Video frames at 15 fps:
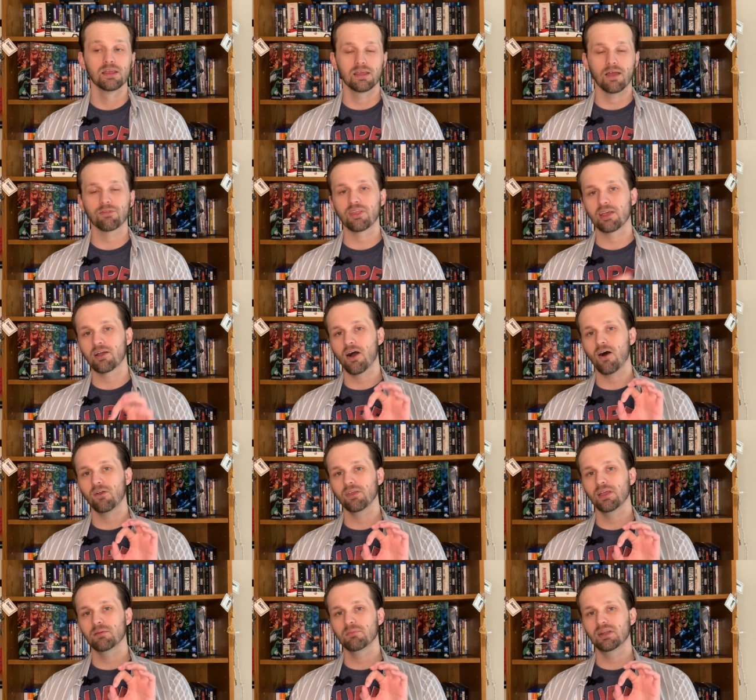Yet they
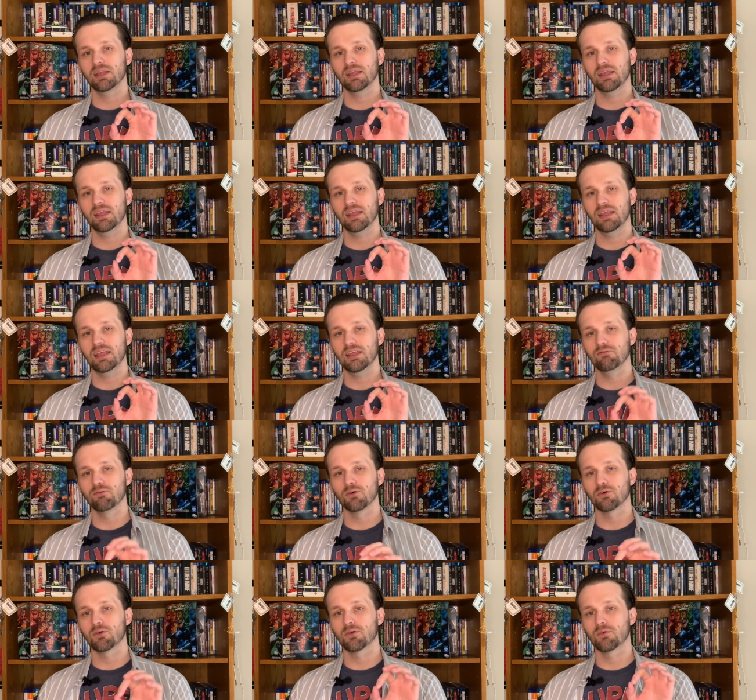call him an
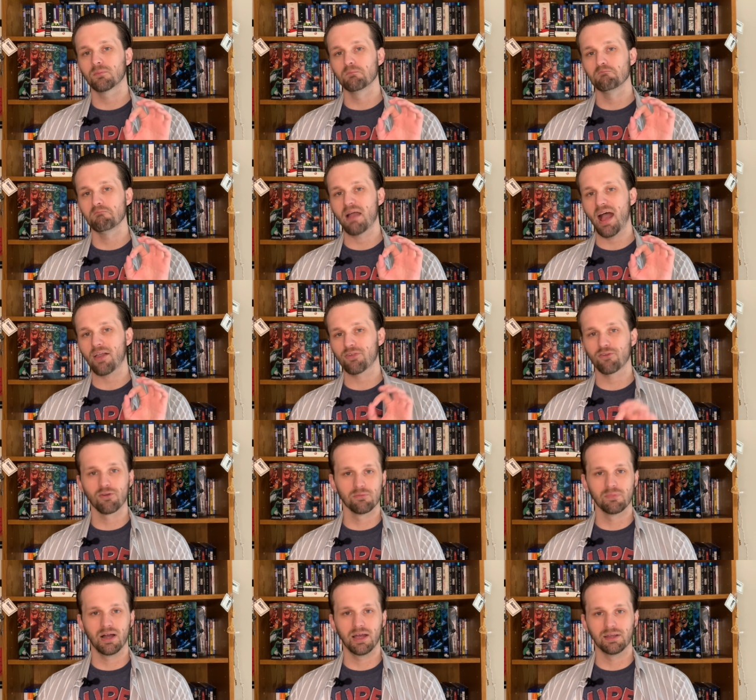evil
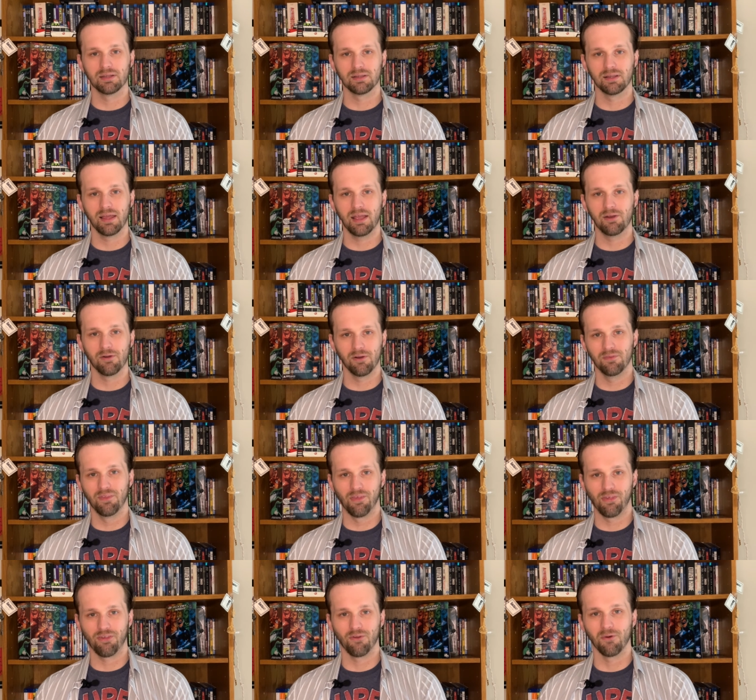mastermind later in
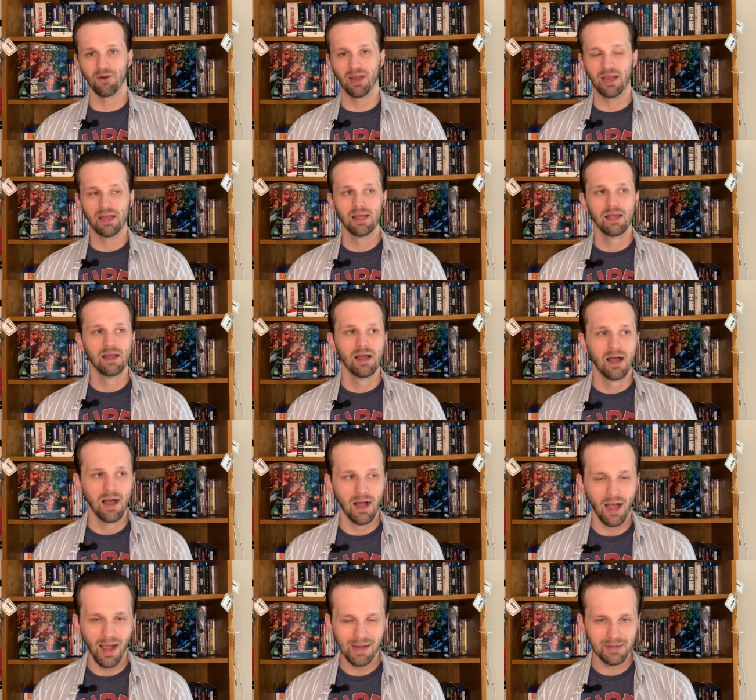the story.
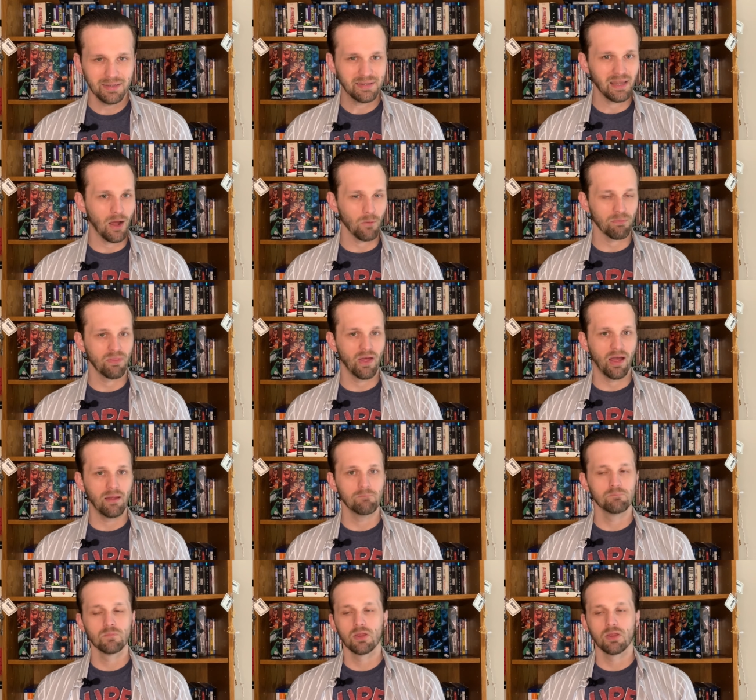I doubt that.